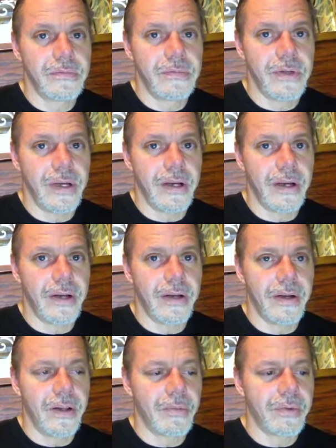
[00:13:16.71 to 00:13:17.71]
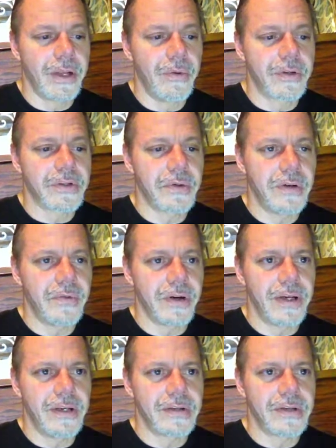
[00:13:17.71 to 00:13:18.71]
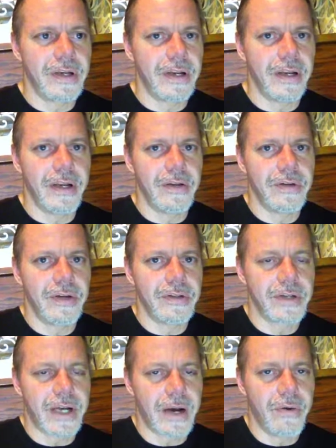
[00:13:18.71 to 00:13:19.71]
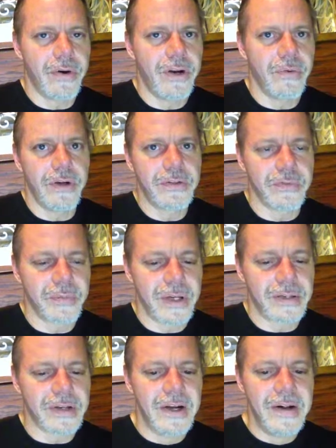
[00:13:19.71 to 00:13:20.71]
in the play whatsoever. He's a coward. He runs from things.